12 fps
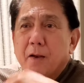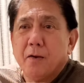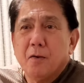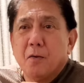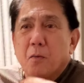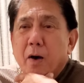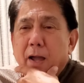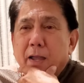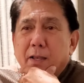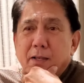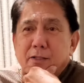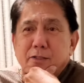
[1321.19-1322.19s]
I don't know
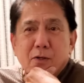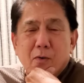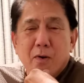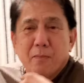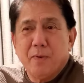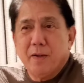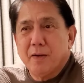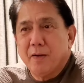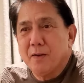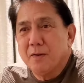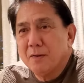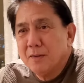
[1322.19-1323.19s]
why he didn't show up here,
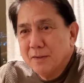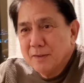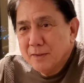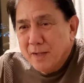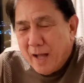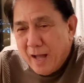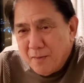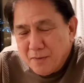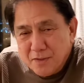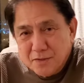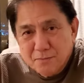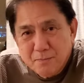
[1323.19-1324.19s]
you know. I
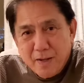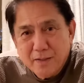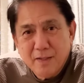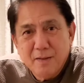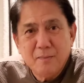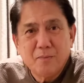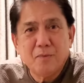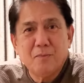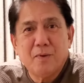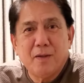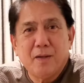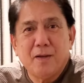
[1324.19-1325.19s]
was expecting him to
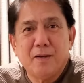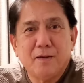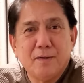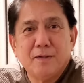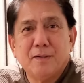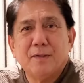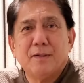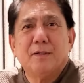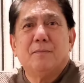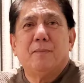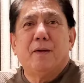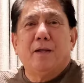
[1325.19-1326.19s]
be here.
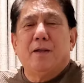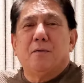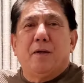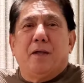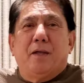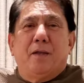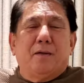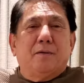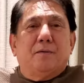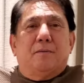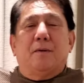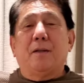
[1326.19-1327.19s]
But anyway, you know,
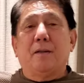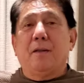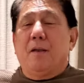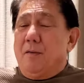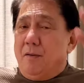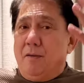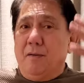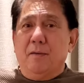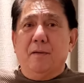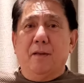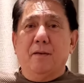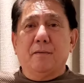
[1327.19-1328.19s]
well, you know,
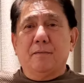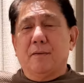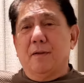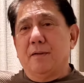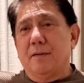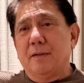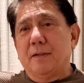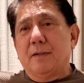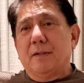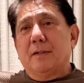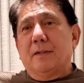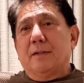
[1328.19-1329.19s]
you
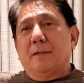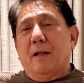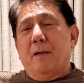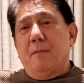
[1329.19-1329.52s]
know.